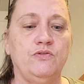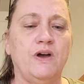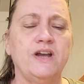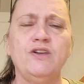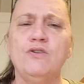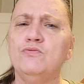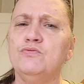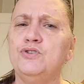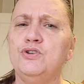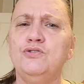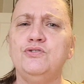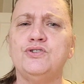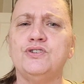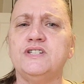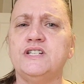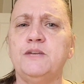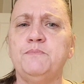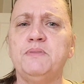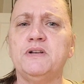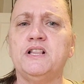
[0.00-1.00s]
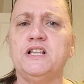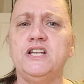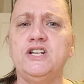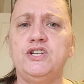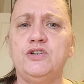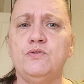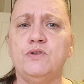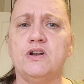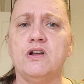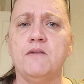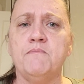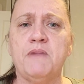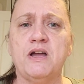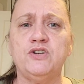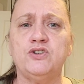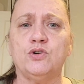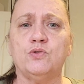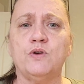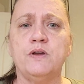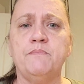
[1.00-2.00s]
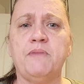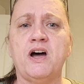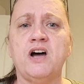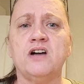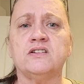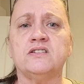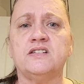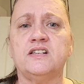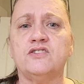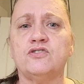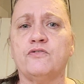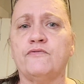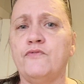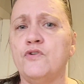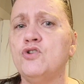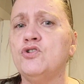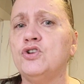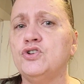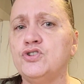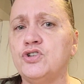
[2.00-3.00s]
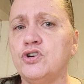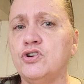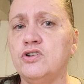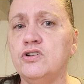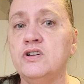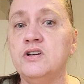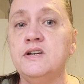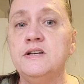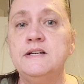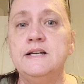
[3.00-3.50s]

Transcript: I don't typically do it on my jewelry boxes or furniture.